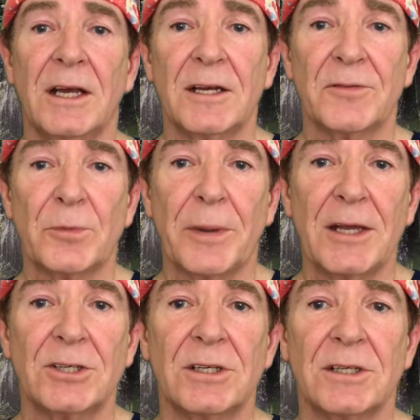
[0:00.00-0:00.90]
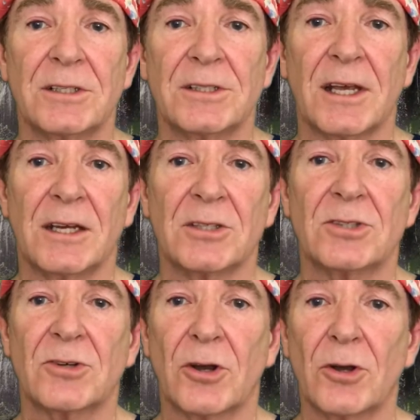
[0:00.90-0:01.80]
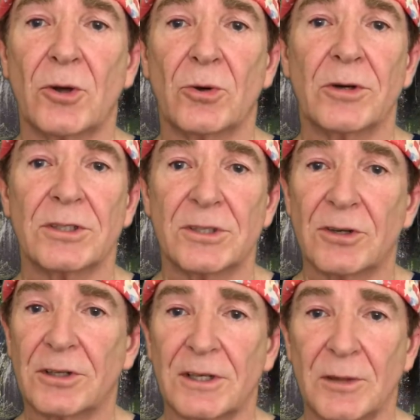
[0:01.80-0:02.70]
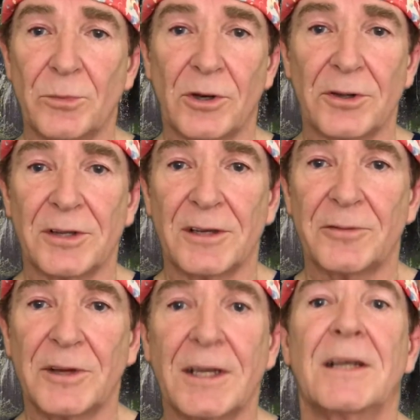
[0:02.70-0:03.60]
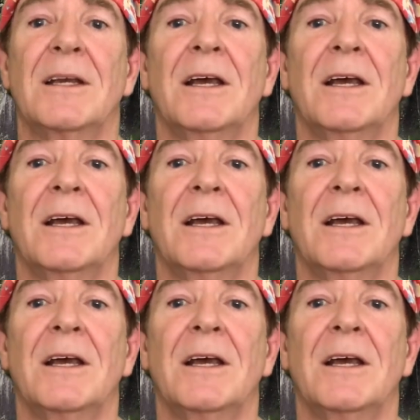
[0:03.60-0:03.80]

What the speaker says: and if the patient has had a stroke or is not nimble on their feet,